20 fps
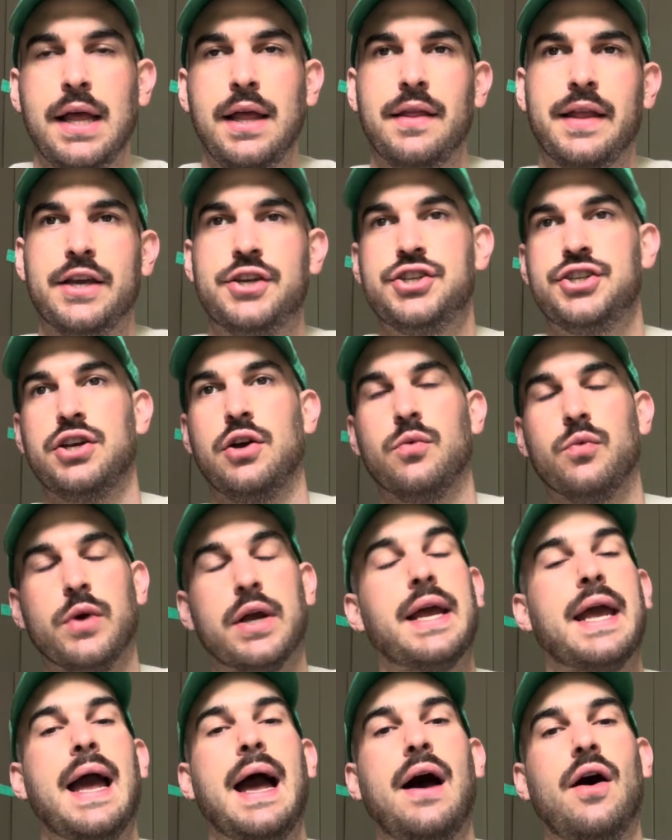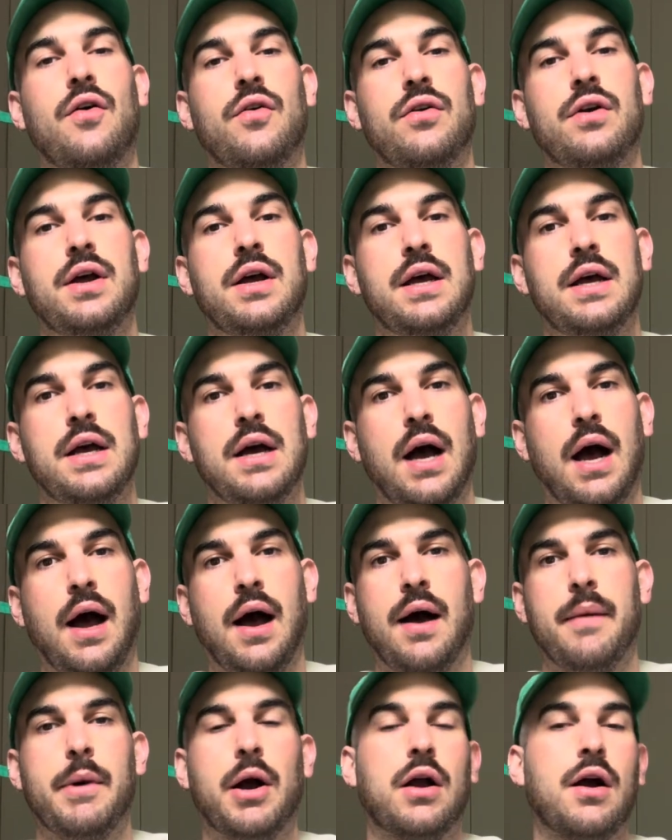Like she'll recount
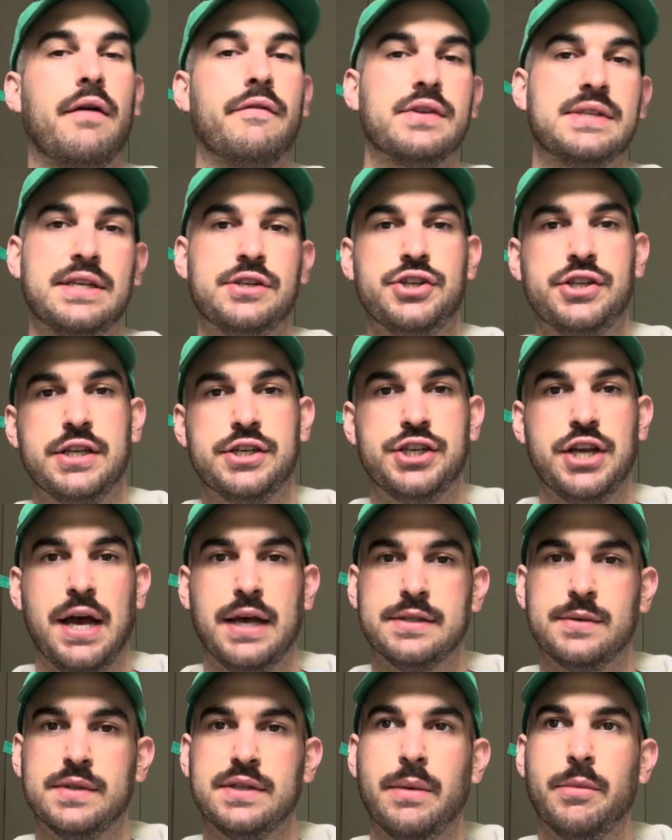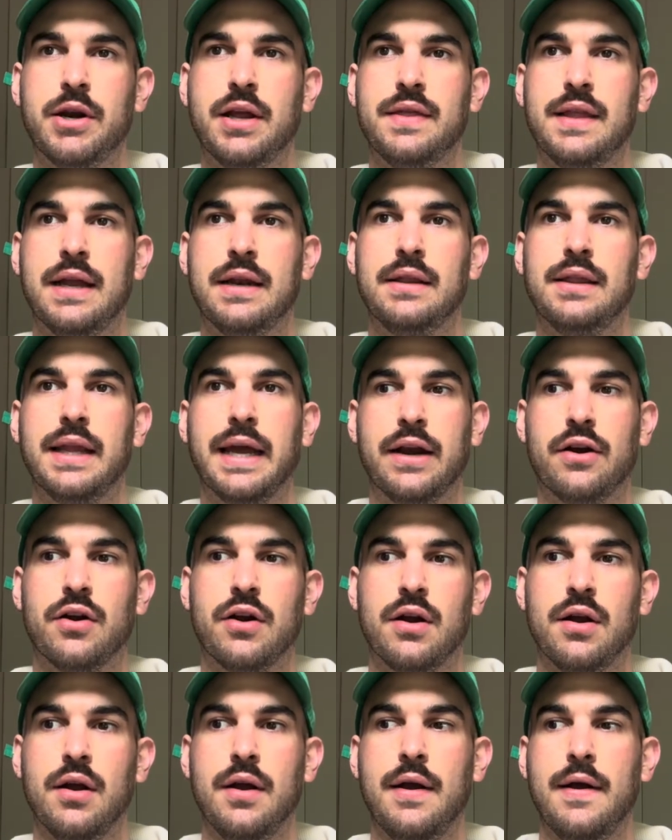a conversation that she has with someone, and then
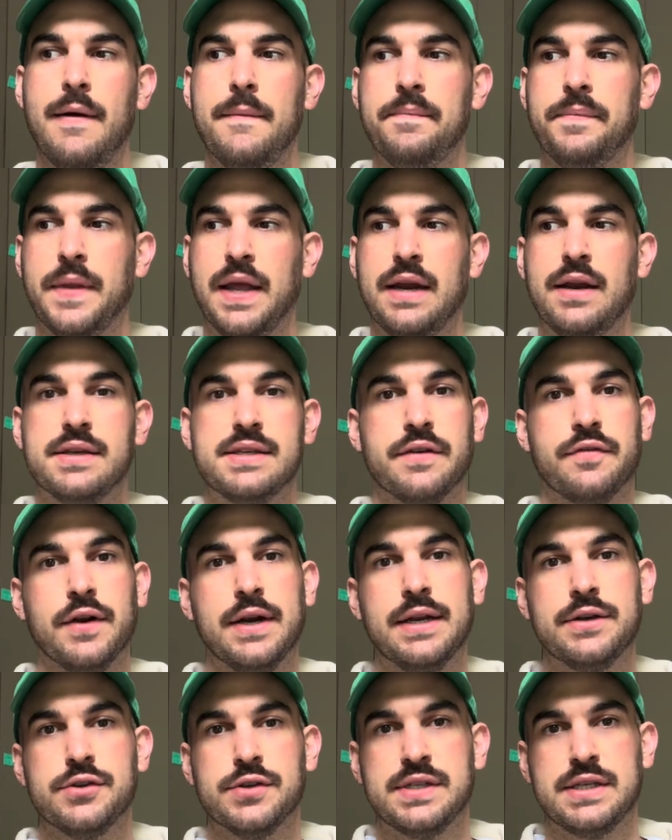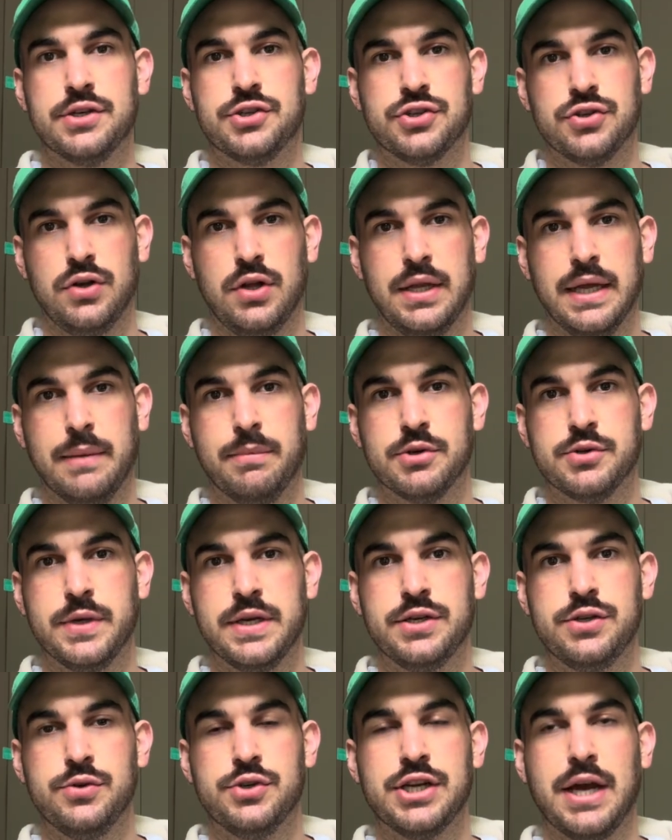later in a different interstitial, like between
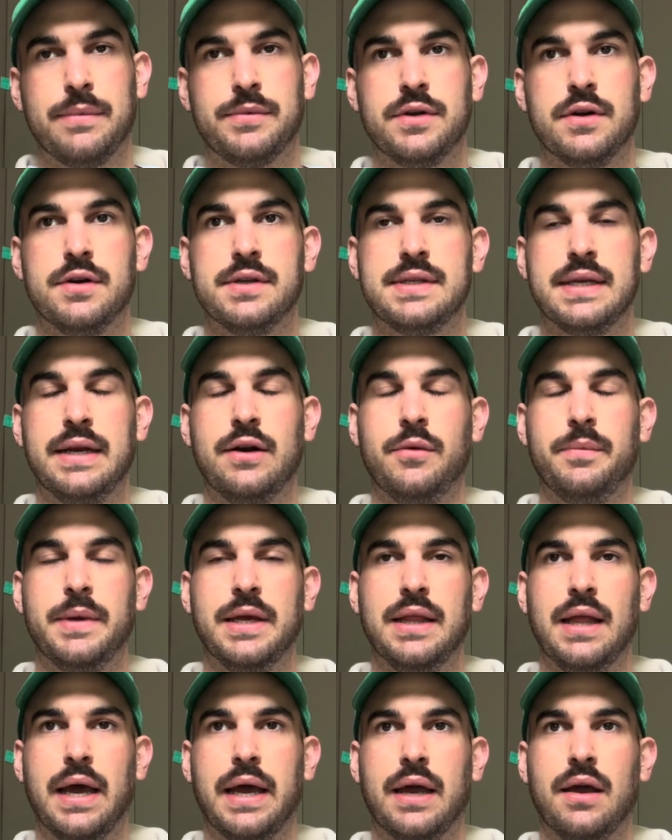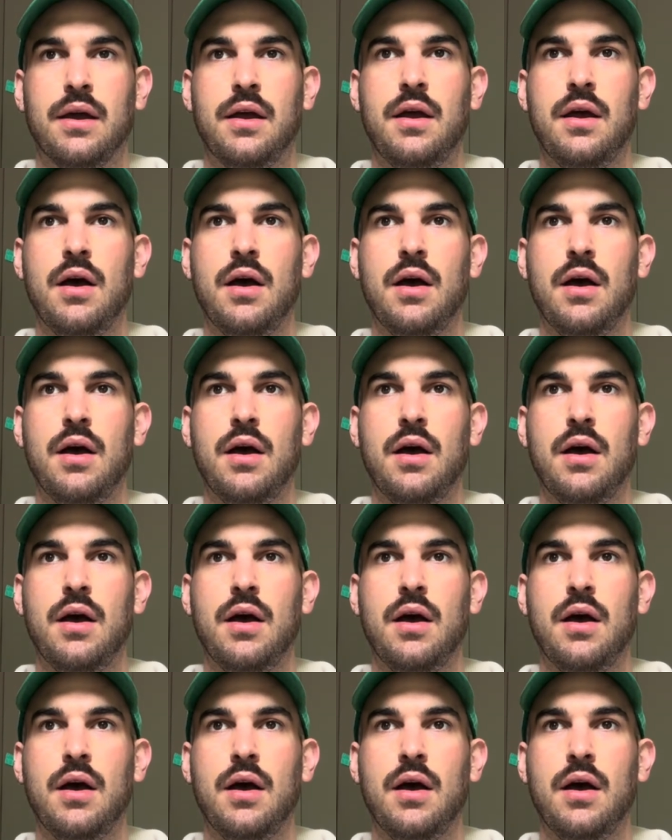two chapters, it'll be like,